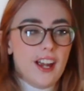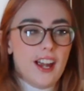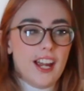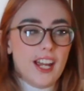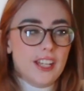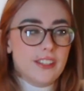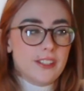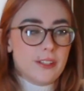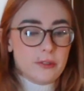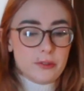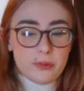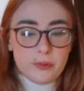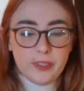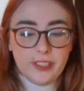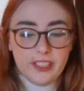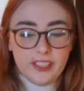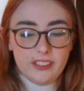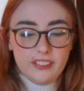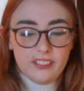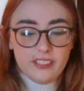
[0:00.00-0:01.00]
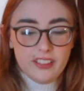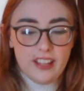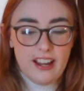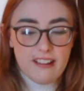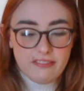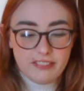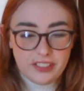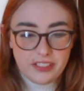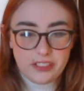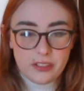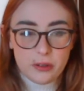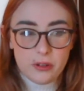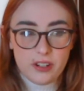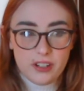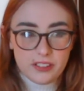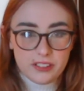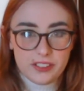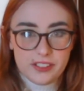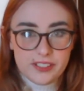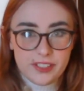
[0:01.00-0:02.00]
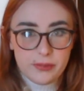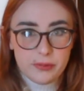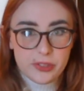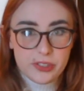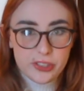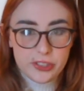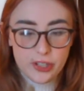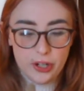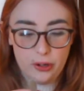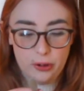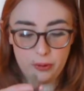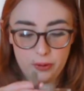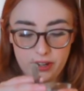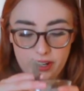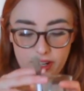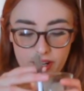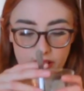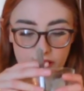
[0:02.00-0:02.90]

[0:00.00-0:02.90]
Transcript: and I was really laughing so hard because I was so